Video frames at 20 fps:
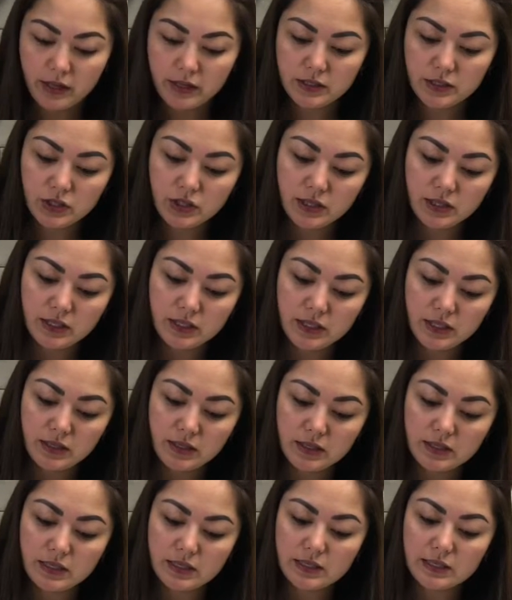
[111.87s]
As you can see,
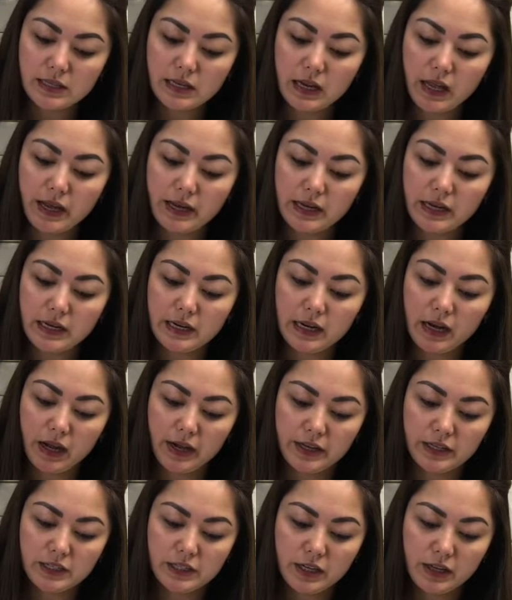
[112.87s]
this is slightly
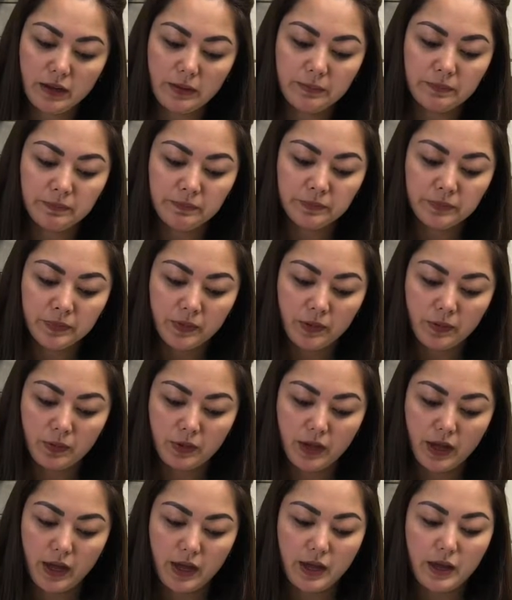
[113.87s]
lighter,
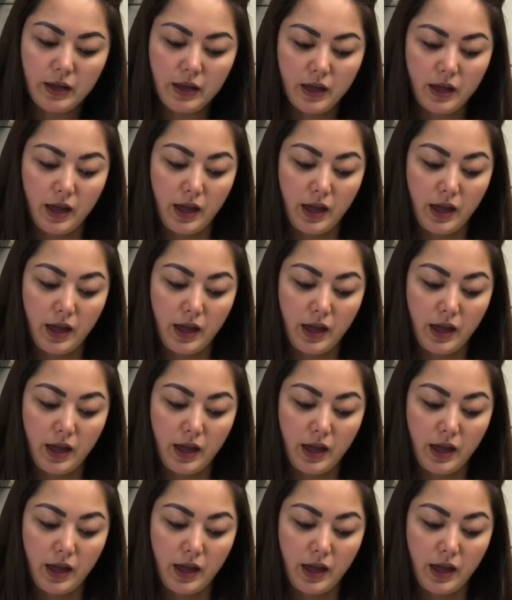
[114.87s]
okay?